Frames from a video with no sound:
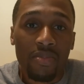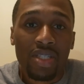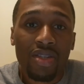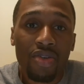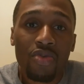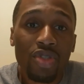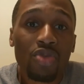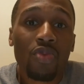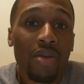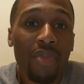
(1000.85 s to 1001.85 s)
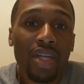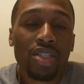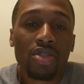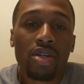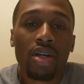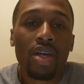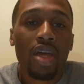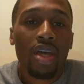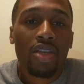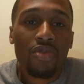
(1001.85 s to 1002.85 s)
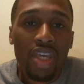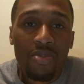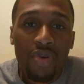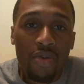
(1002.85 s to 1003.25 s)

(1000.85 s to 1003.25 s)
And so you just want to make sure you keep